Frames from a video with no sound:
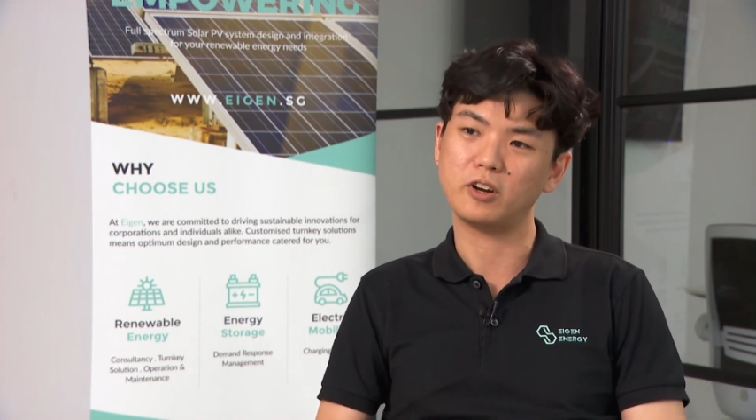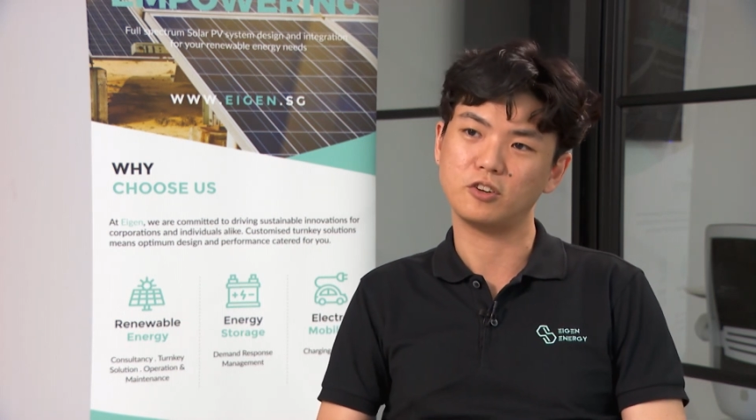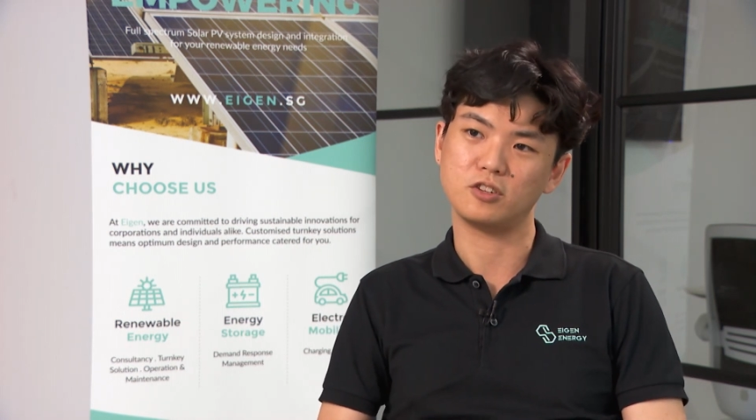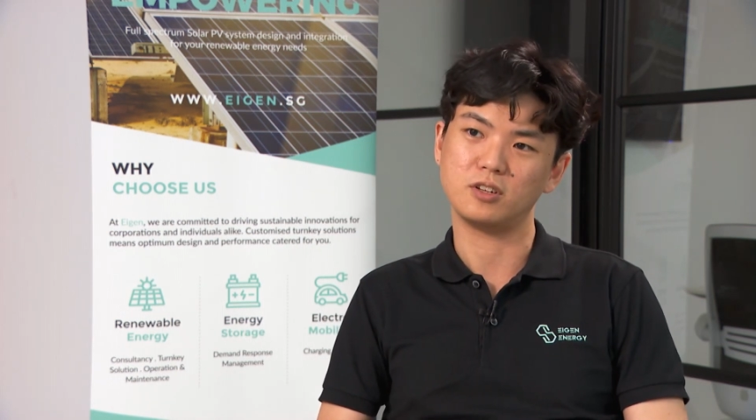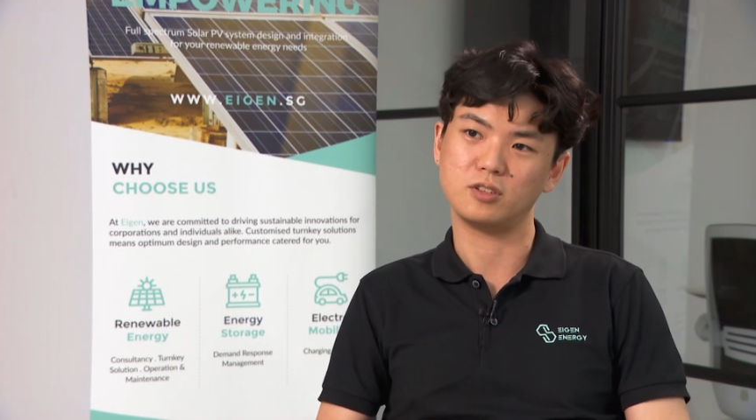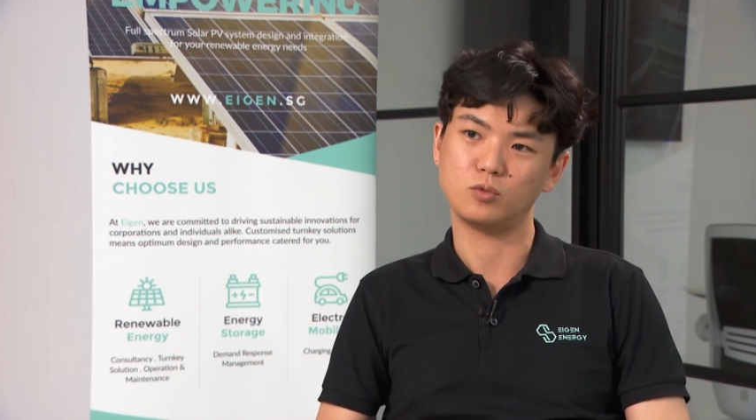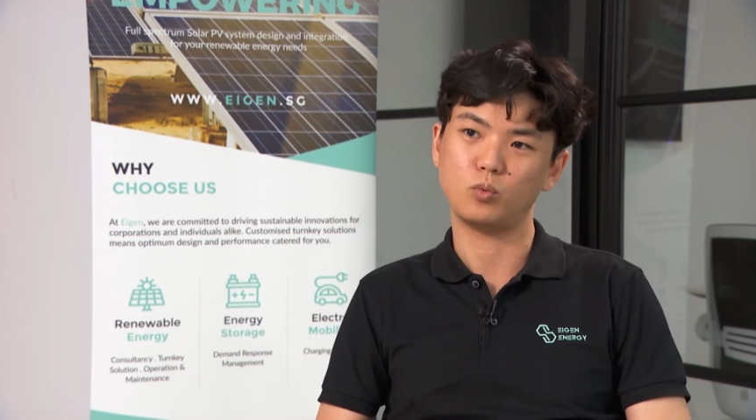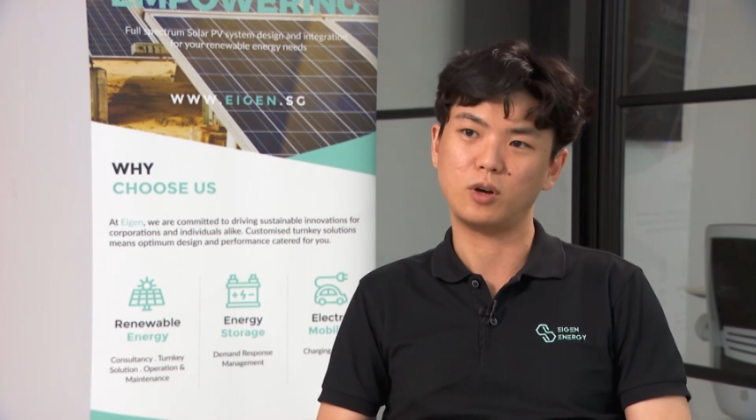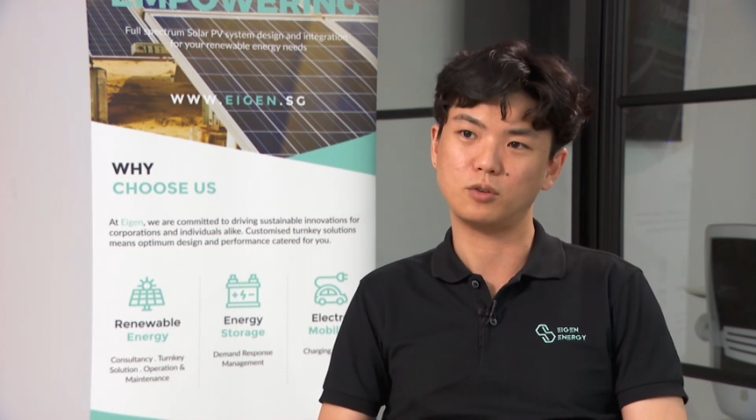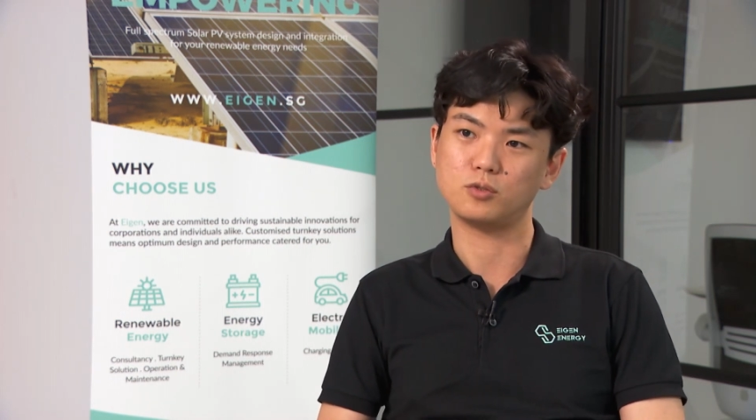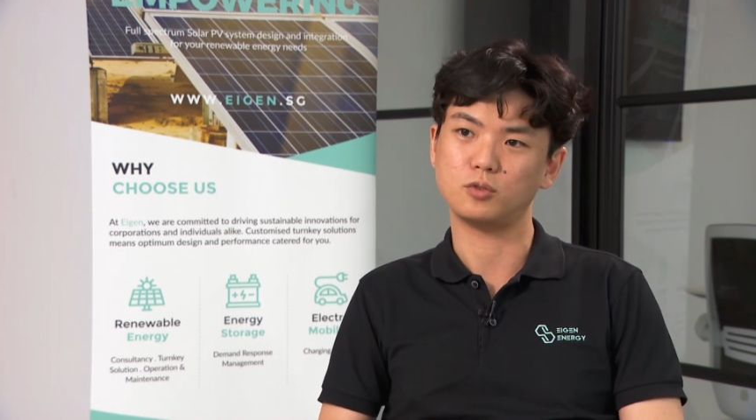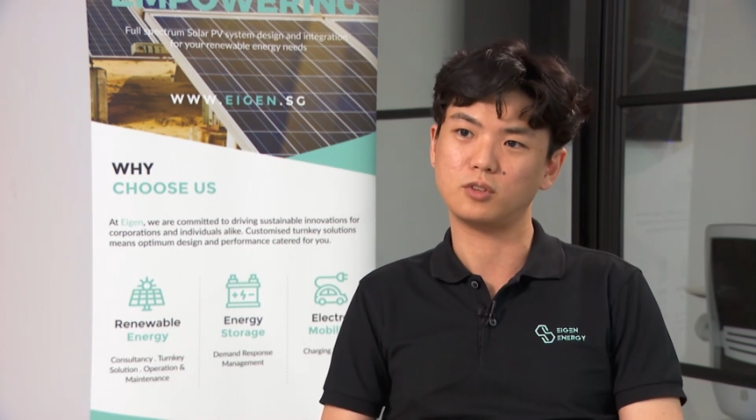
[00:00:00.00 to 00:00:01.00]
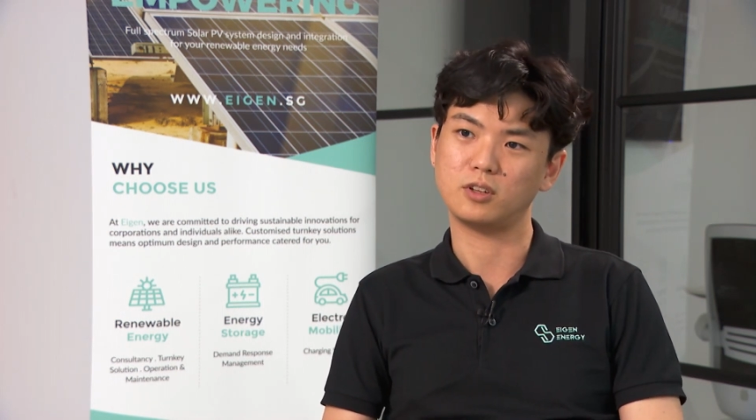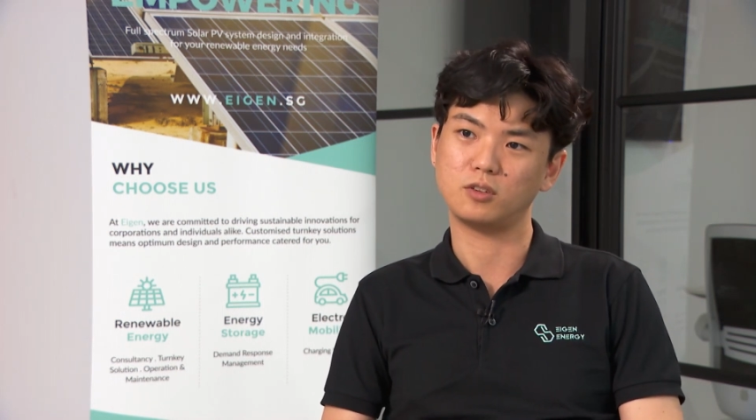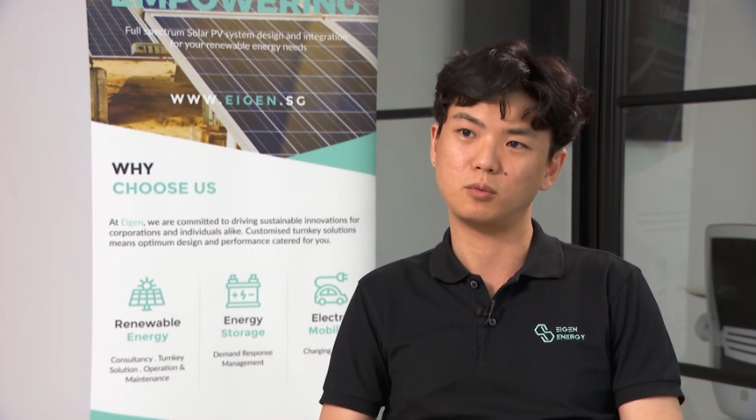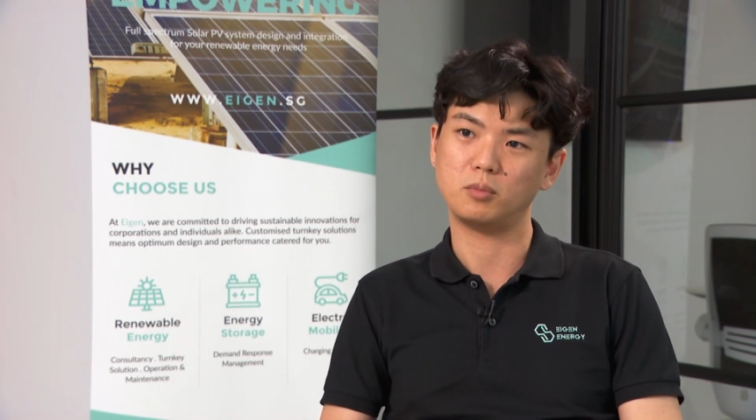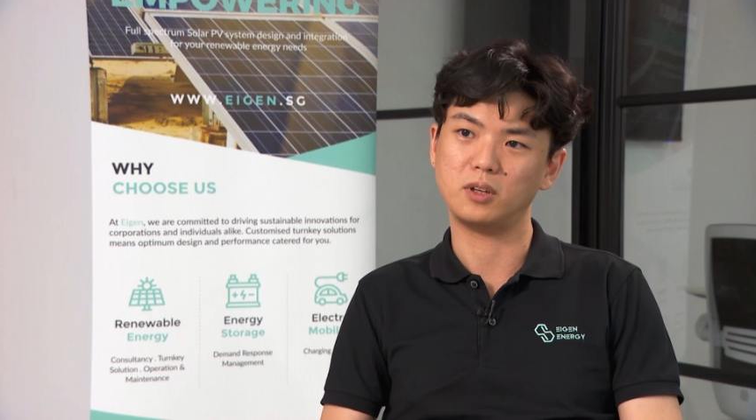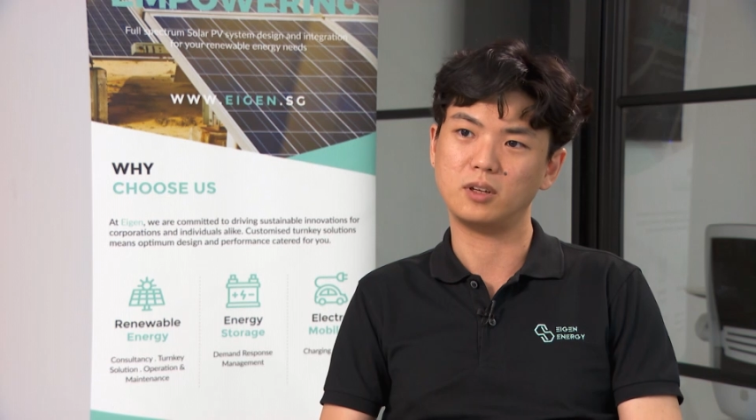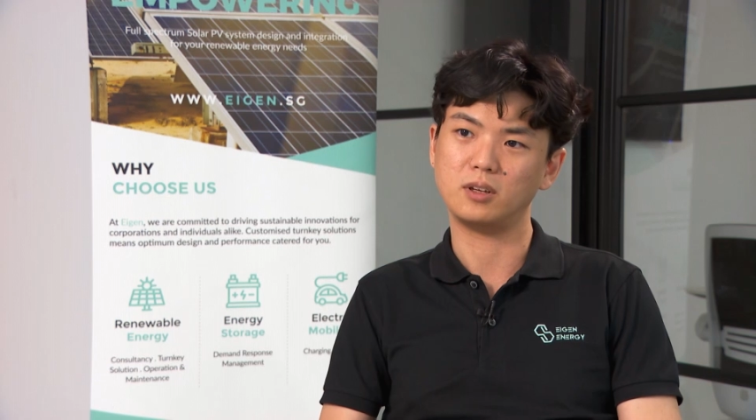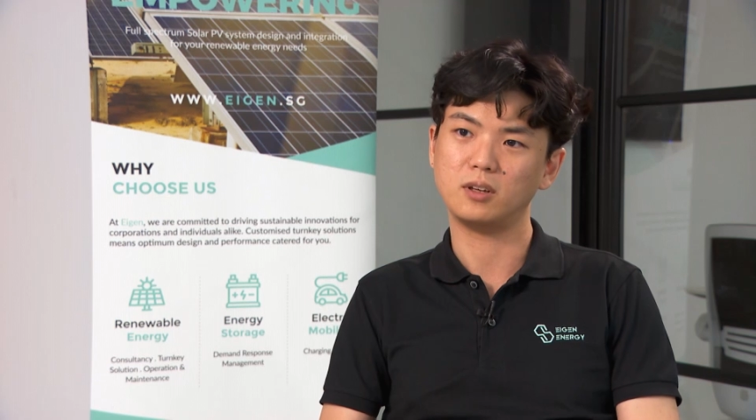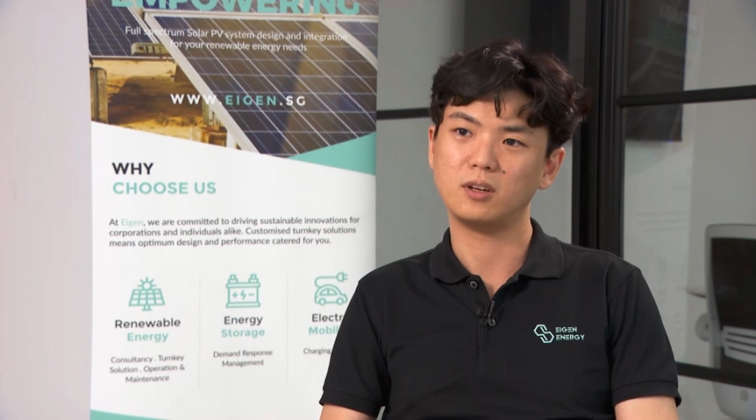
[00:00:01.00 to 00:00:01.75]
energy is well suited to be